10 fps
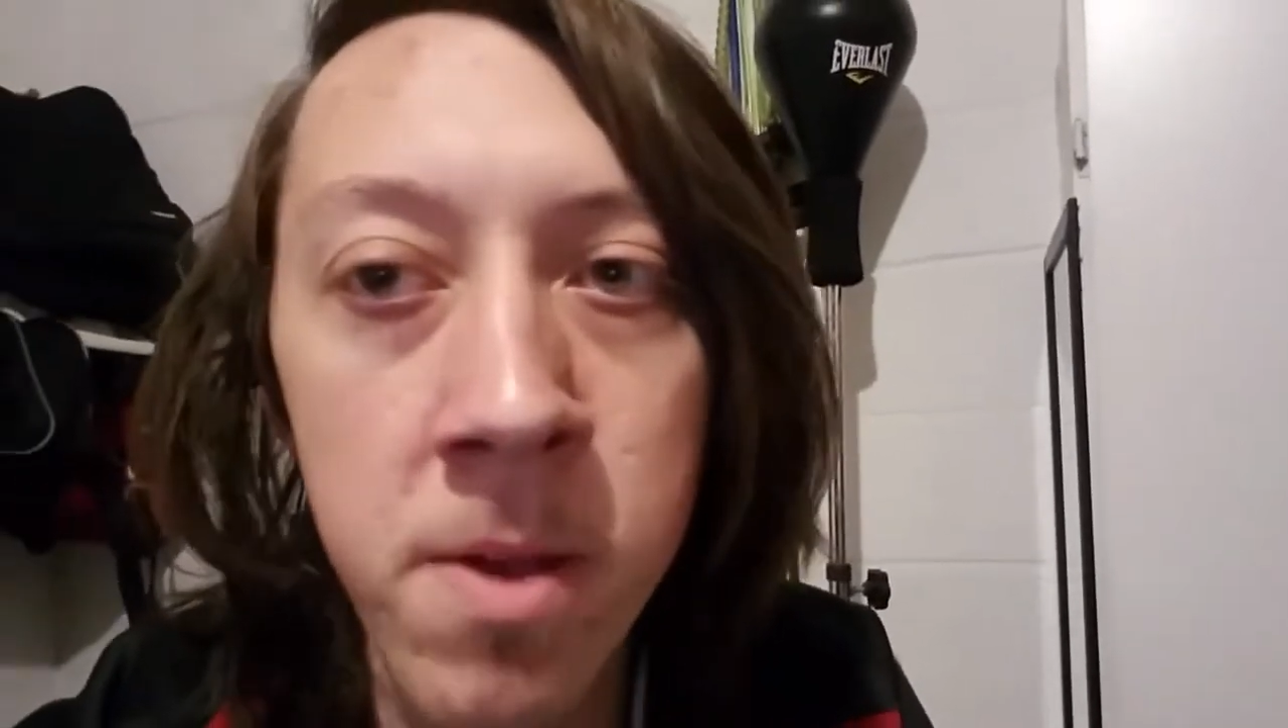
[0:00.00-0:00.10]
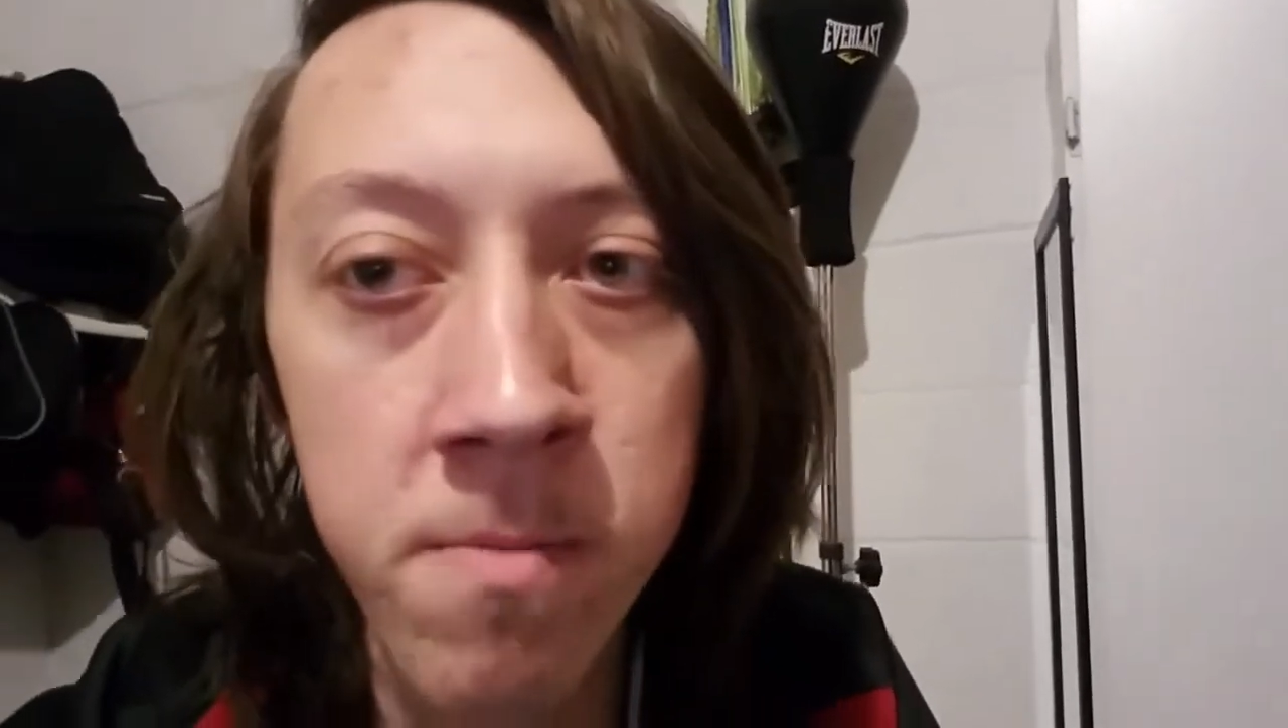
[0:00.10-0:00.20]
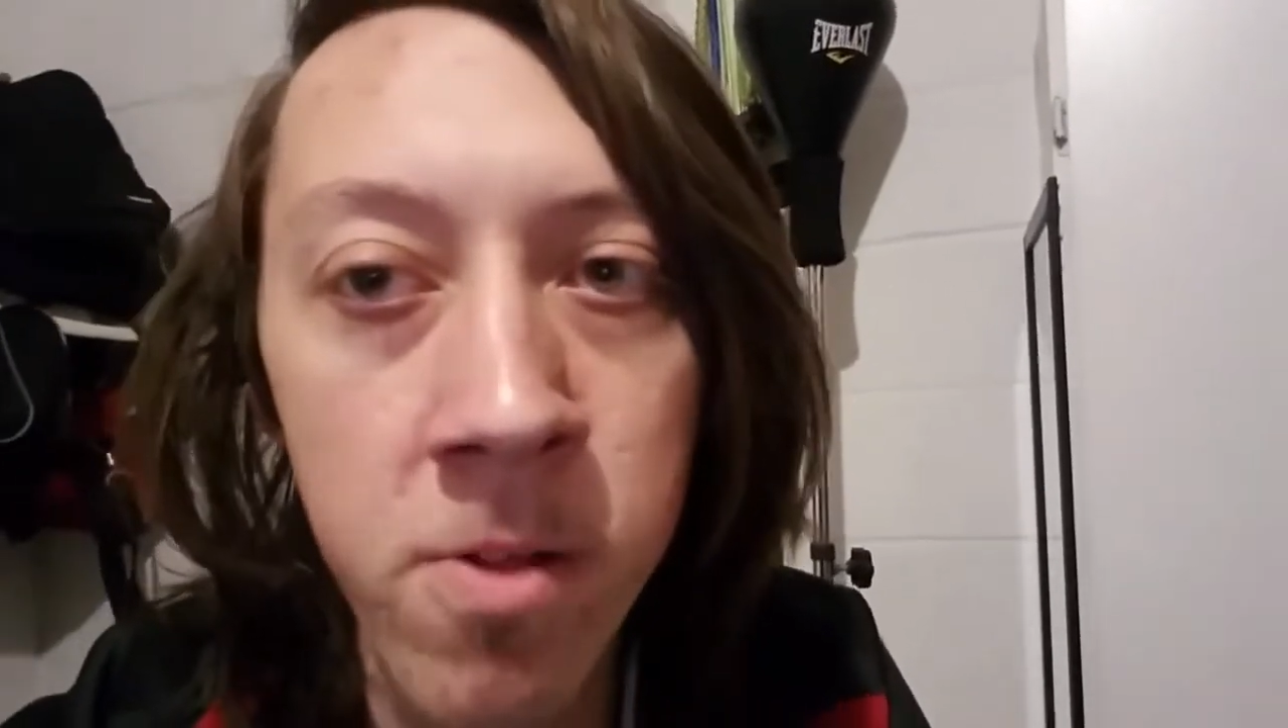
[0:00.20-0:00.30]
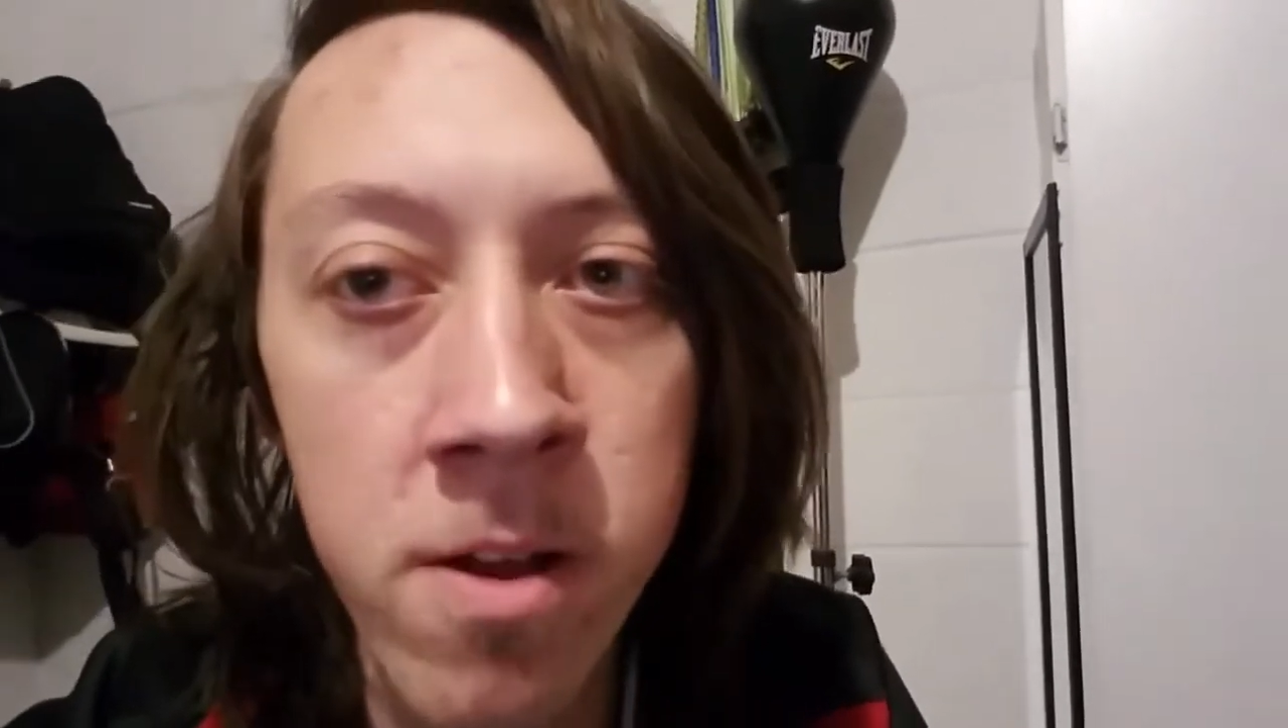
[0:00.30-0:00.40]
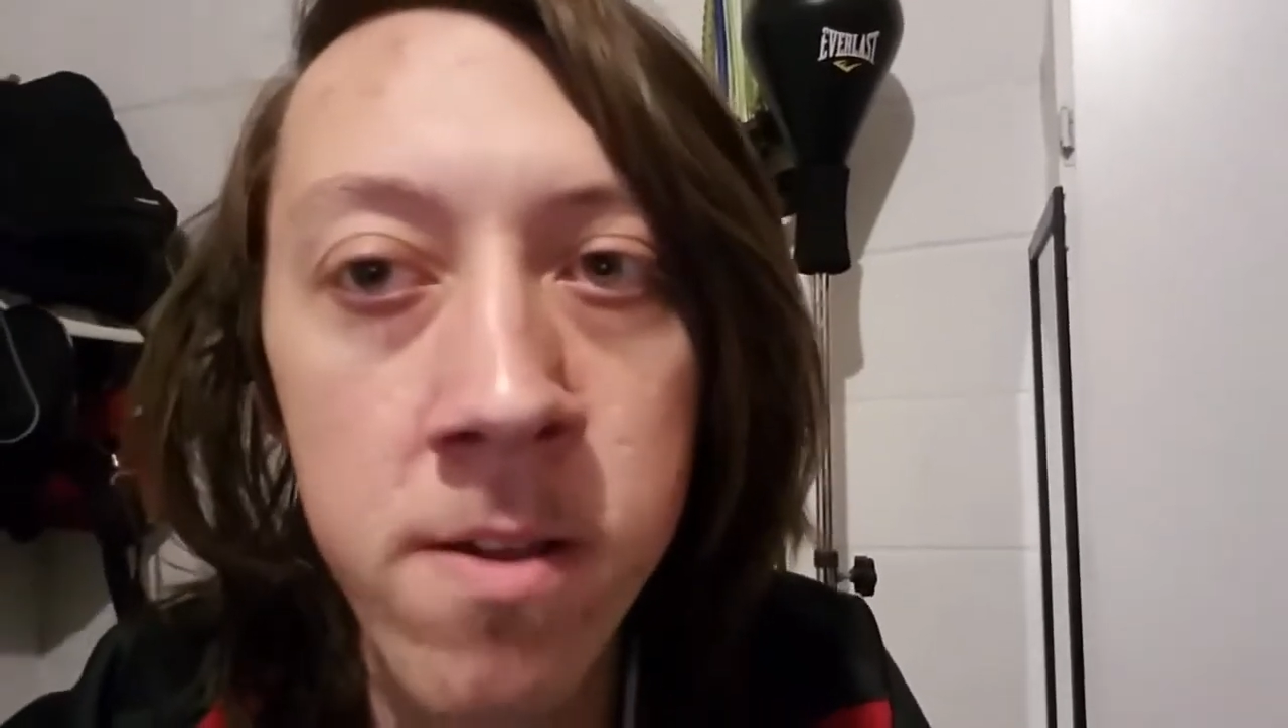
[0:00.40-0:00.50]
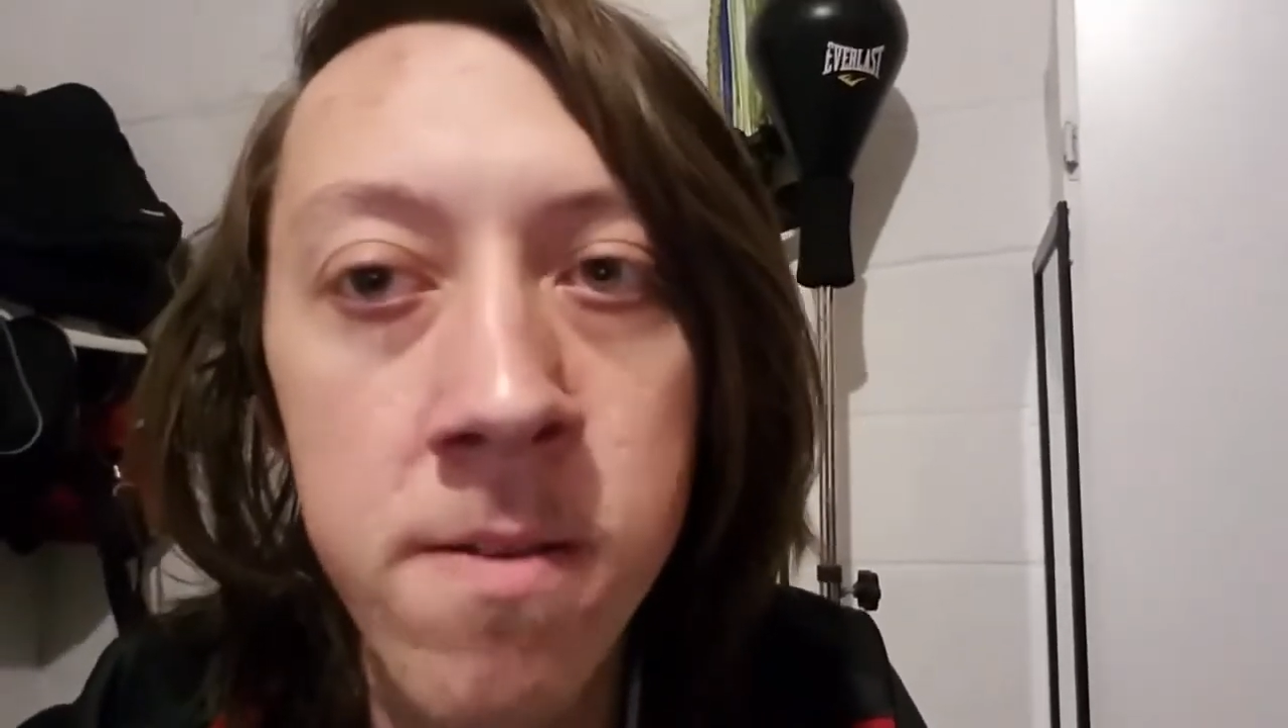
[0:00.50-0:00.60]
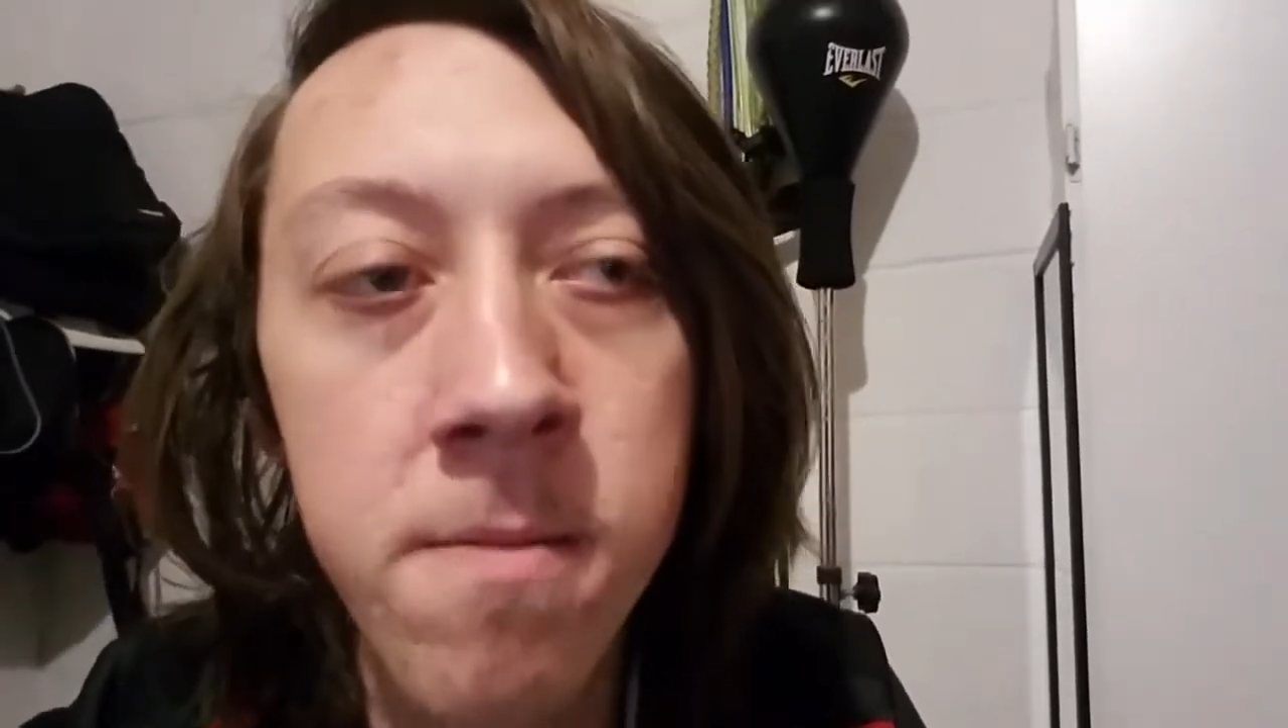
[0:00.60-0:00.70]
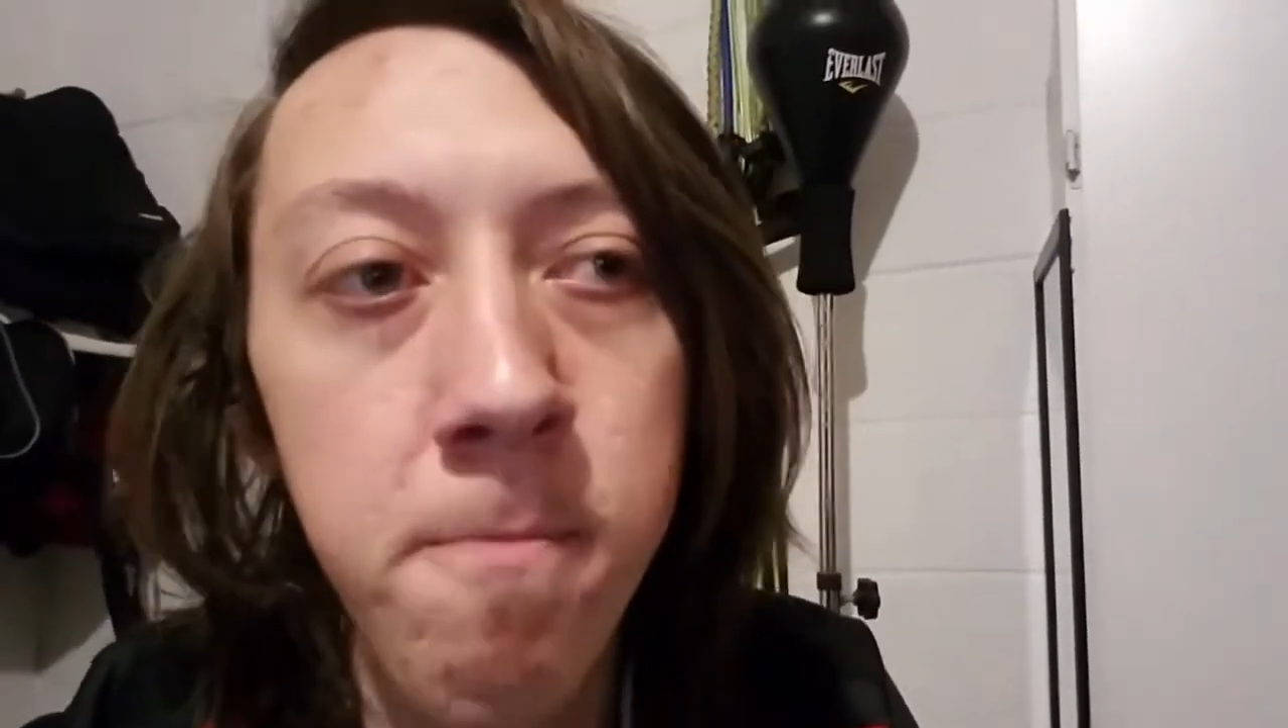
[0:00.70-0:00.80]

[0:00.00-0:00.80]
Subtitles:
blinds.